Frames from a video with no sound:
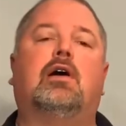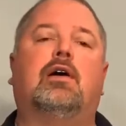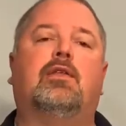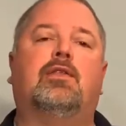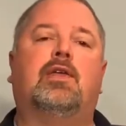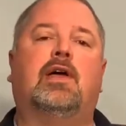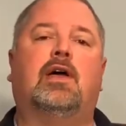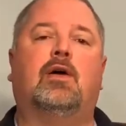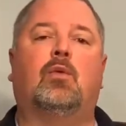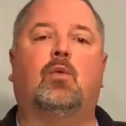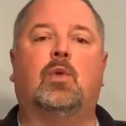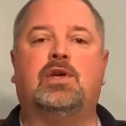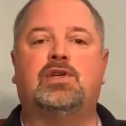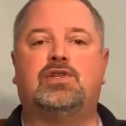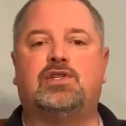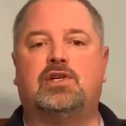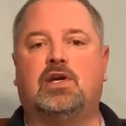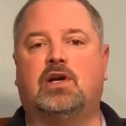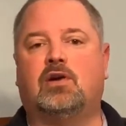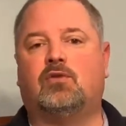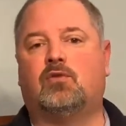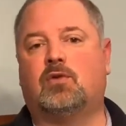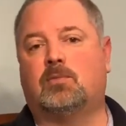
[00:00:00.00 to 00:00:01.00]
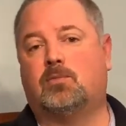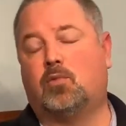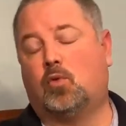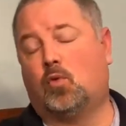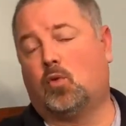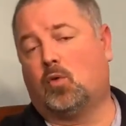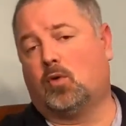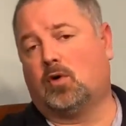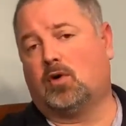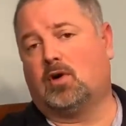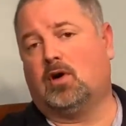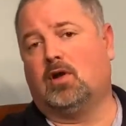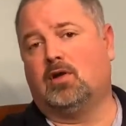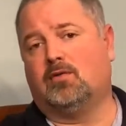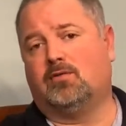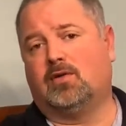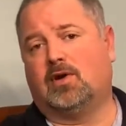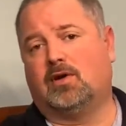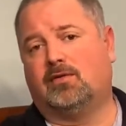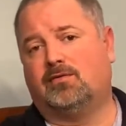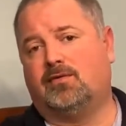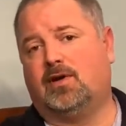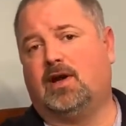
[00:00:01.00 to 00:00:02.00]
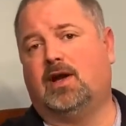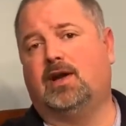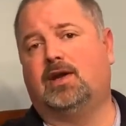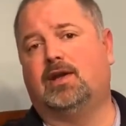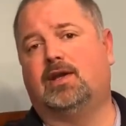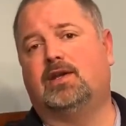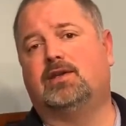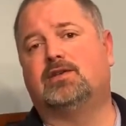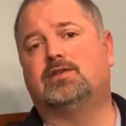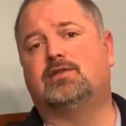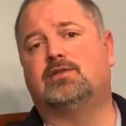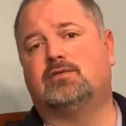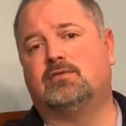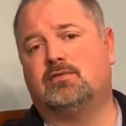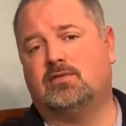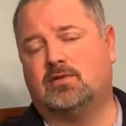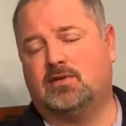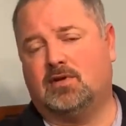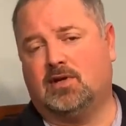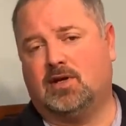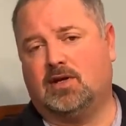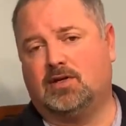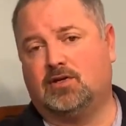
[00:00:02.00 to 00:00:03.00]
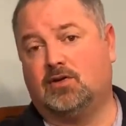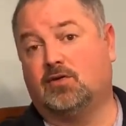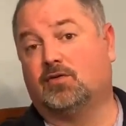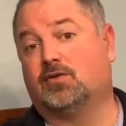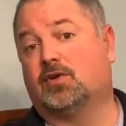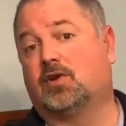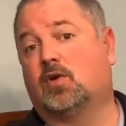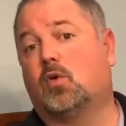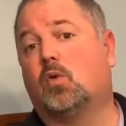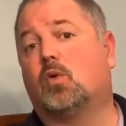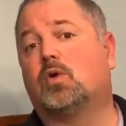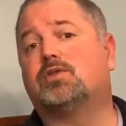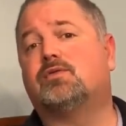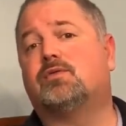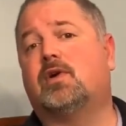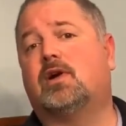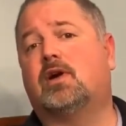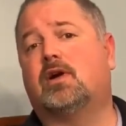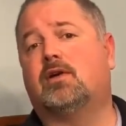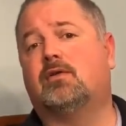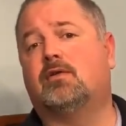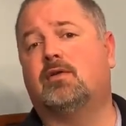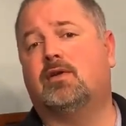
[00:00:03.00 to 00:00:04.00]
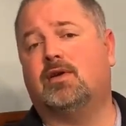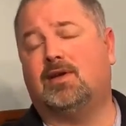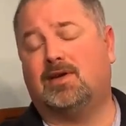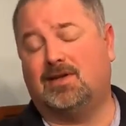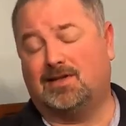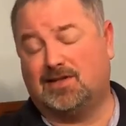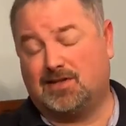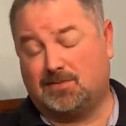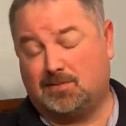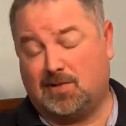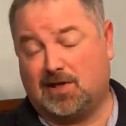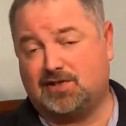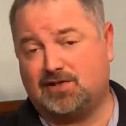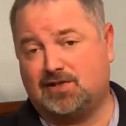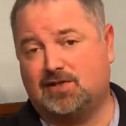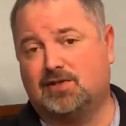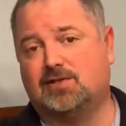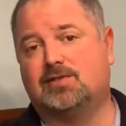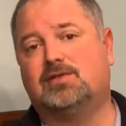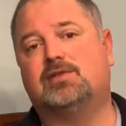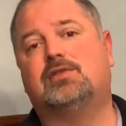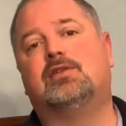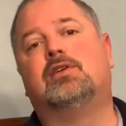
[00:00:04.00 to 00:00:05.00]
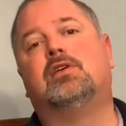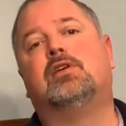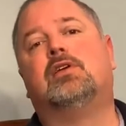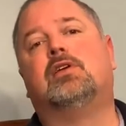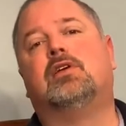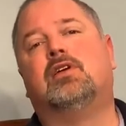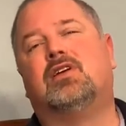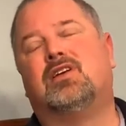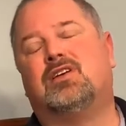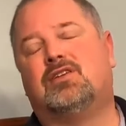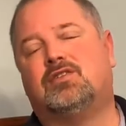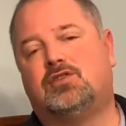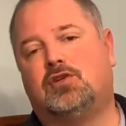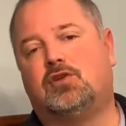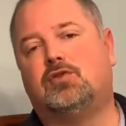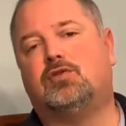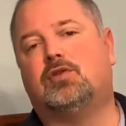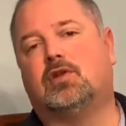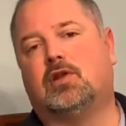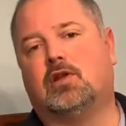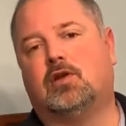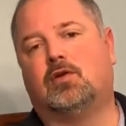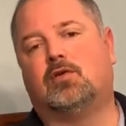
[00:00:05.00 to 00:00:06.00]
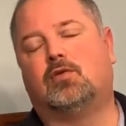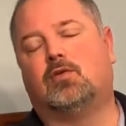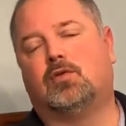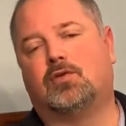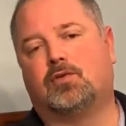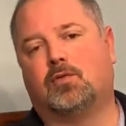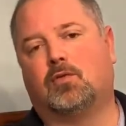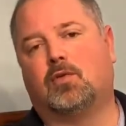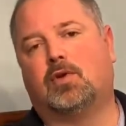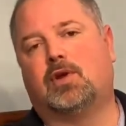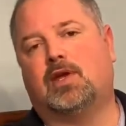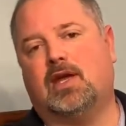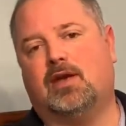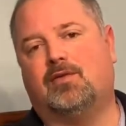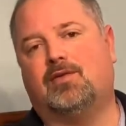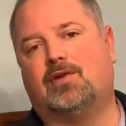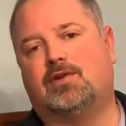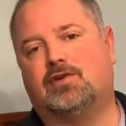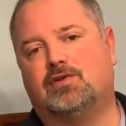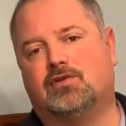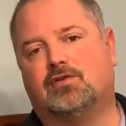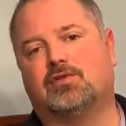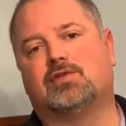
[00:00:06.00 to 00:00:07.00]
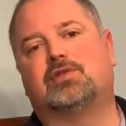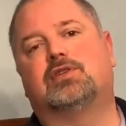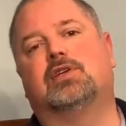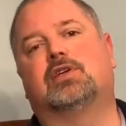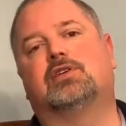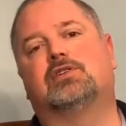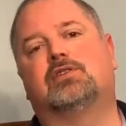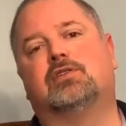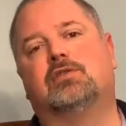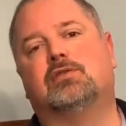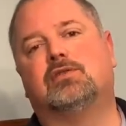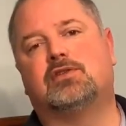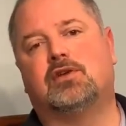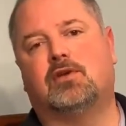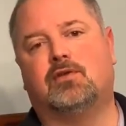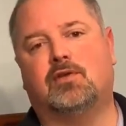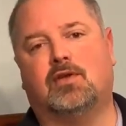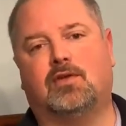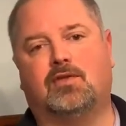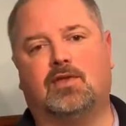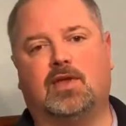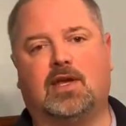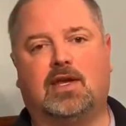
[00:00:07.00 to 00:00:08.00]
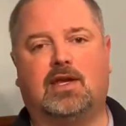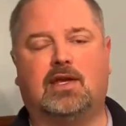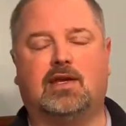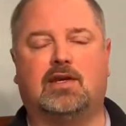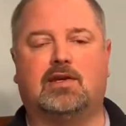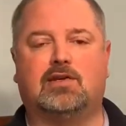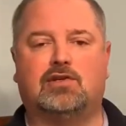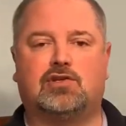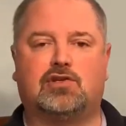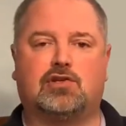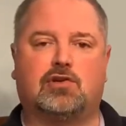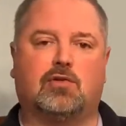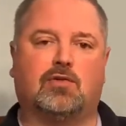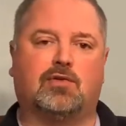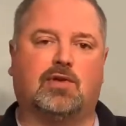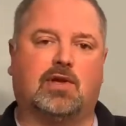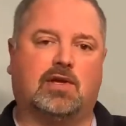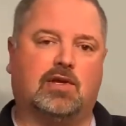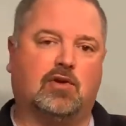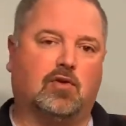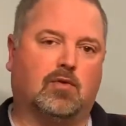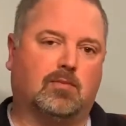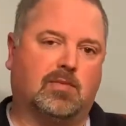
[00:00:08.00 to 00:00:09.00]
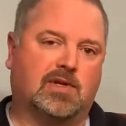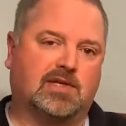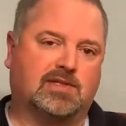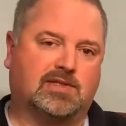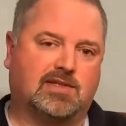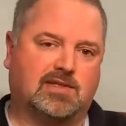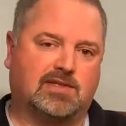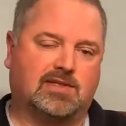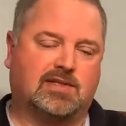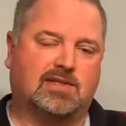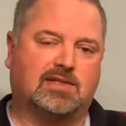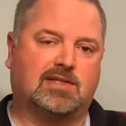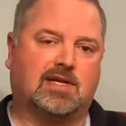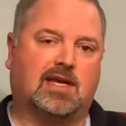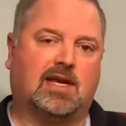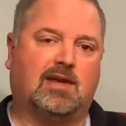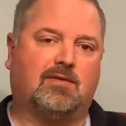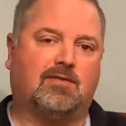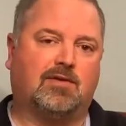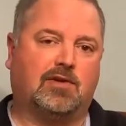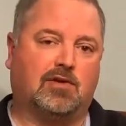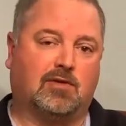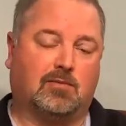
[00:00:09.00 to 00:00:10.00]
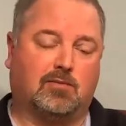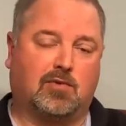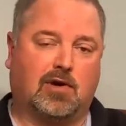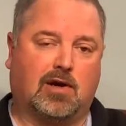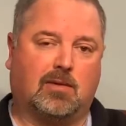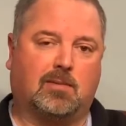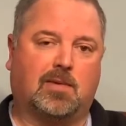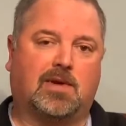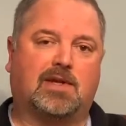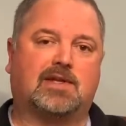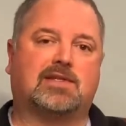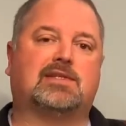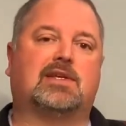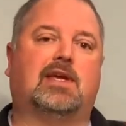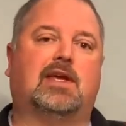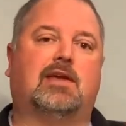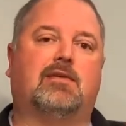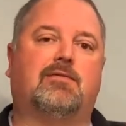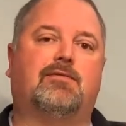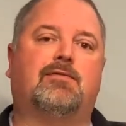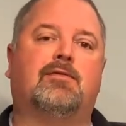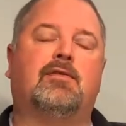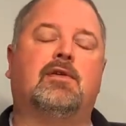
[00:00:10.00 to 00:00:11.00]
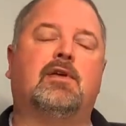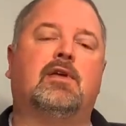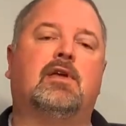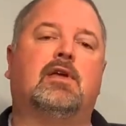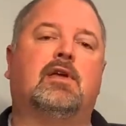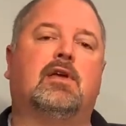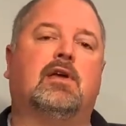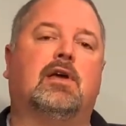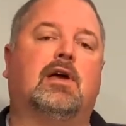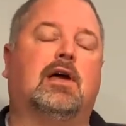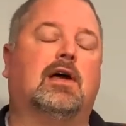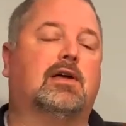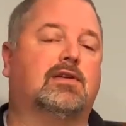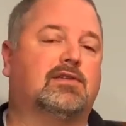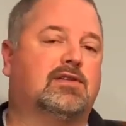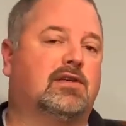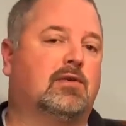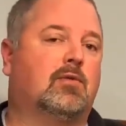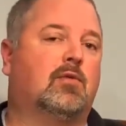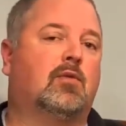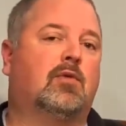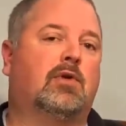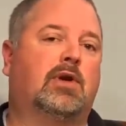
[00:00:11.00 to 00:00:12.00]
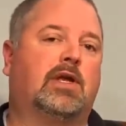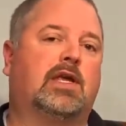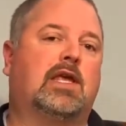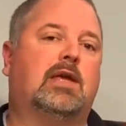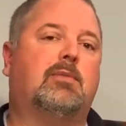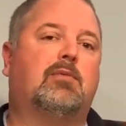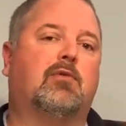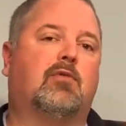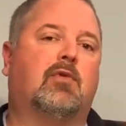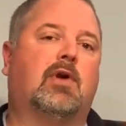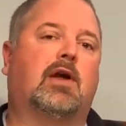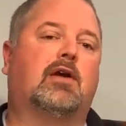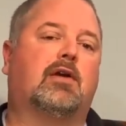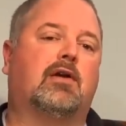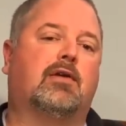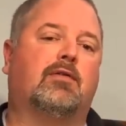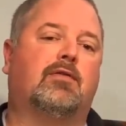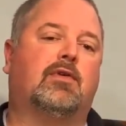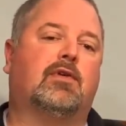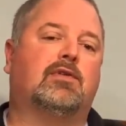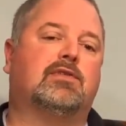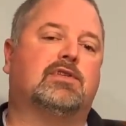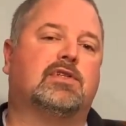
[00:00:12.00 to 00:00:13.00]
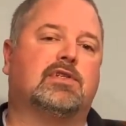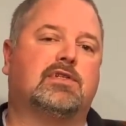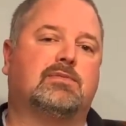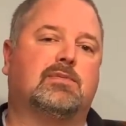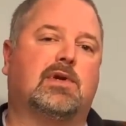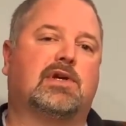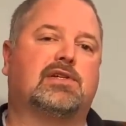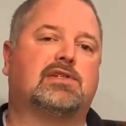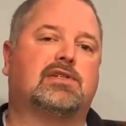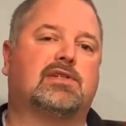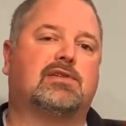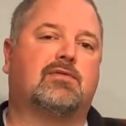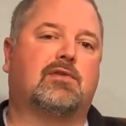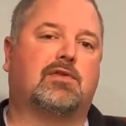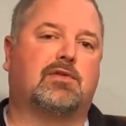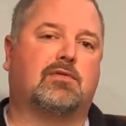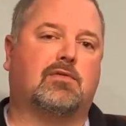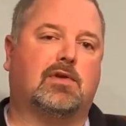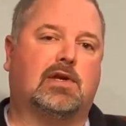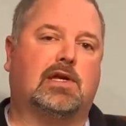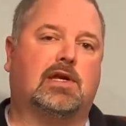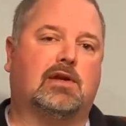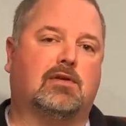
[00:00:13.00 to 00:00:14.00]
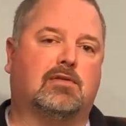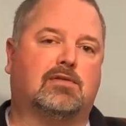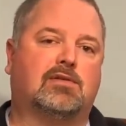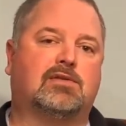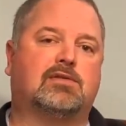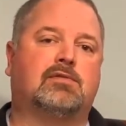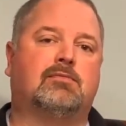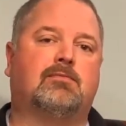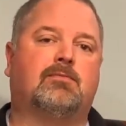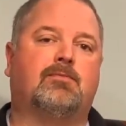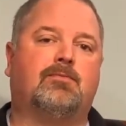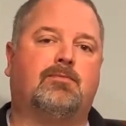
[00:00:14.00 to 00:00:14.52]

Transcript: that we shall report all of our findings during the course of our inspections to the local authority having jurisdiction, so that they can ensure that your business is safe and your property is safe. So you want to keep a record of those inspections for 3 years.